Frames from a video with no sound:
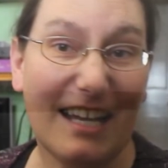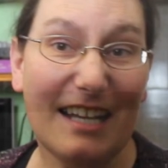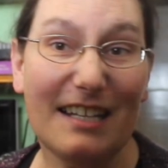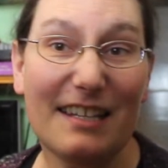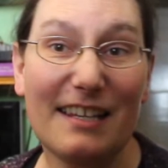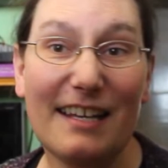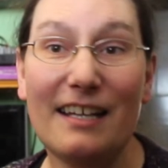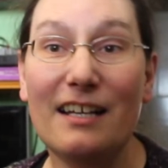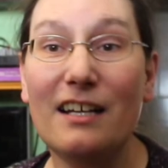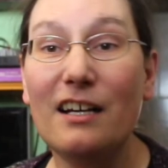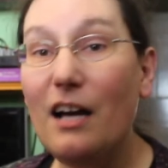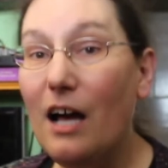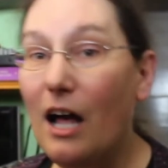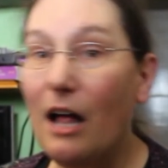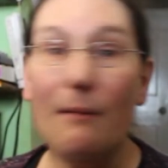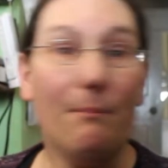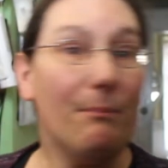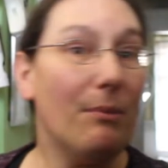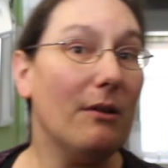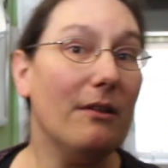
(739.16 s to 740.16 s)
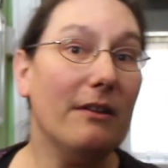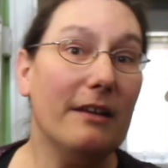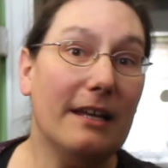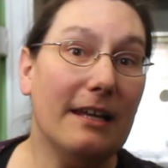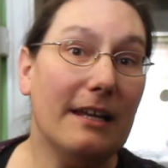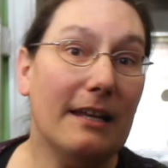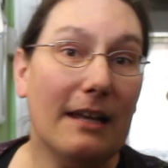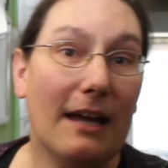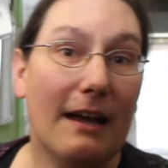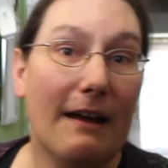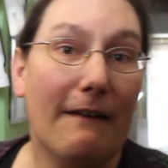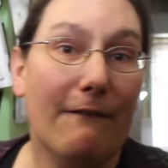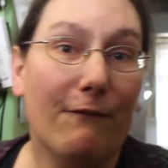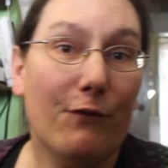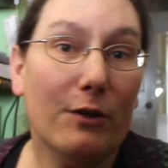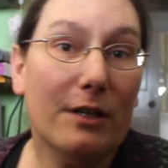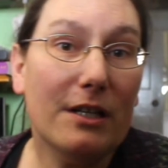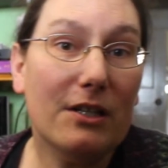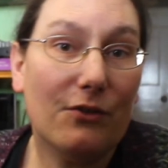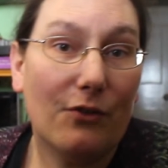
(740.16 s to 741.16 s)
kind of thing, I'll pull the uh,
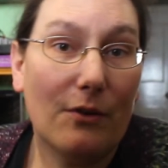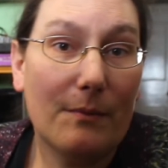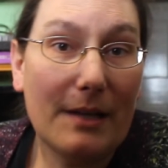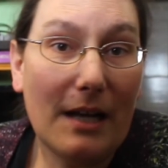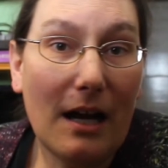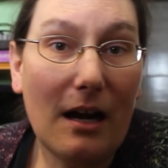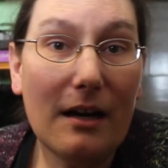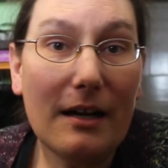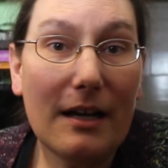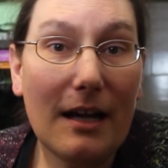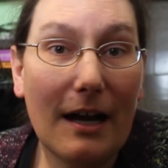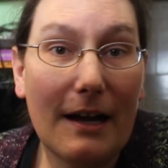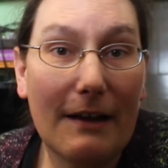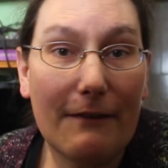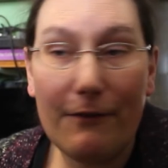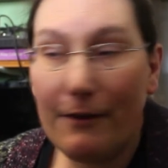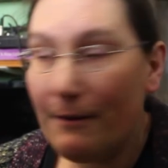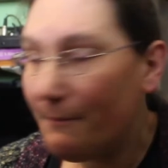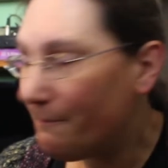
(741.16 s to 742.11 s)
footage from the archive.